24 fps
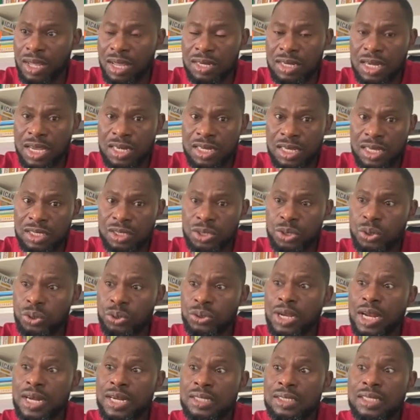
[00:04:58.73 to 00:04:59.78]
then it
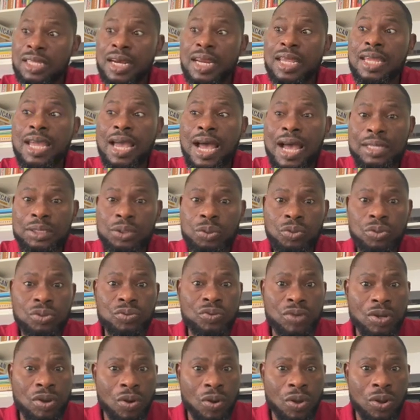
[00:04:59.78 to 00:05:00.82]
usually triggers what
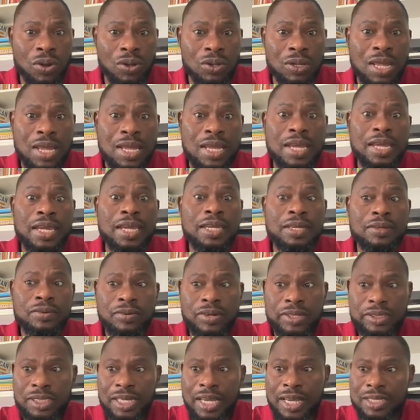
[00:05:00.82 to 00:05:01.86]
we call
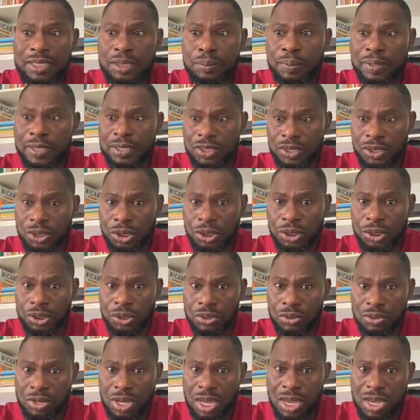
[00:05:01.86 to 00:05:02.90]
interest expense.
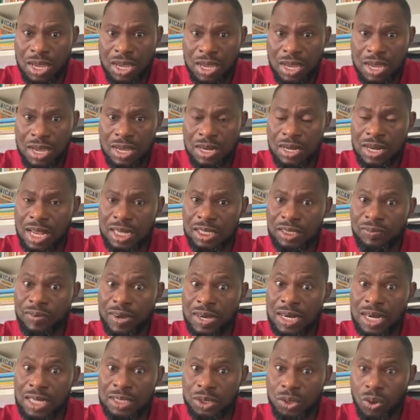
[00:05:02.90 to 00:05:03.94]
Okay, that's
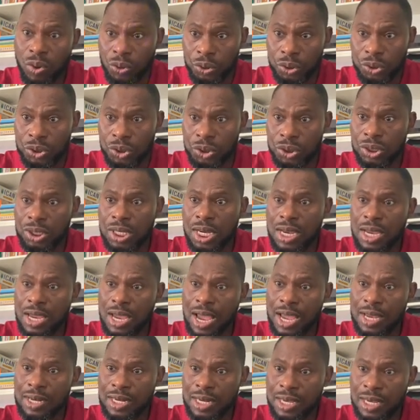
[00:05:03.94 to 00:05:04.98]
finance costs.
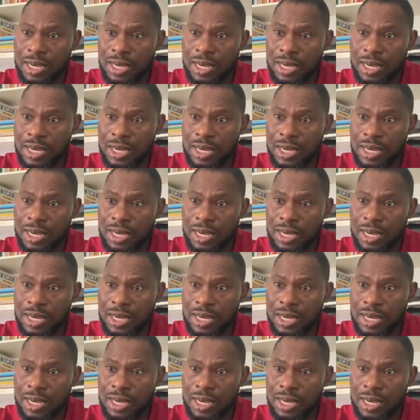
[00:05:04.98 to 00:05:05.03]
And